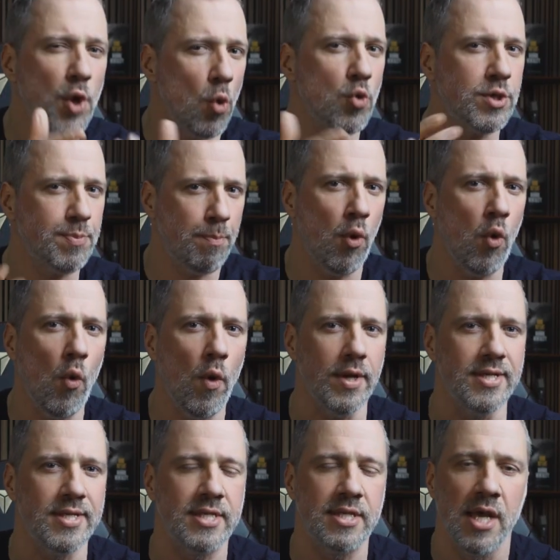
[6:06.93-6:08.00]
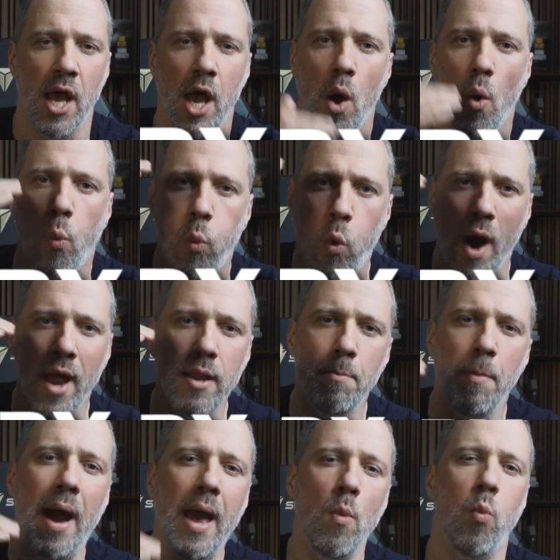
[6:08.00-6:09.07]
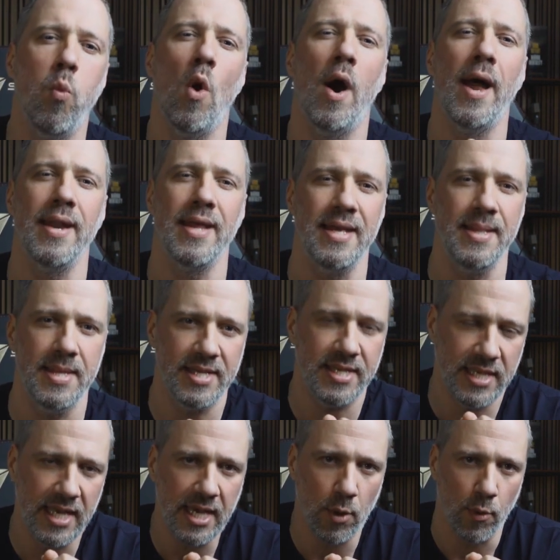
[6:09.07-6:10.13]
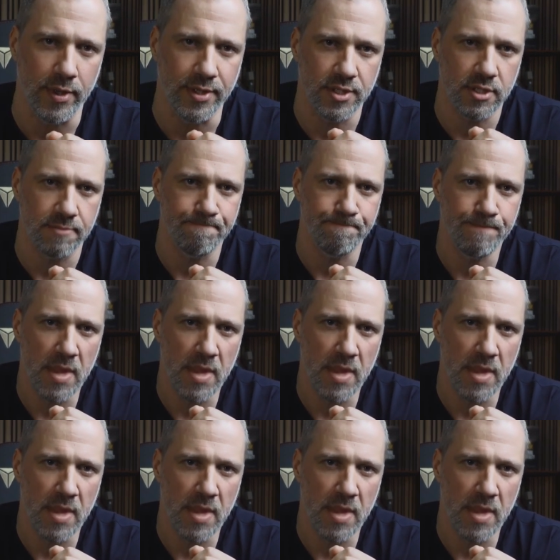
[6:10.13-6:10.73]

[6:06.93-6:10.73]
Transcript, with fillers: those points one by one in the sequence.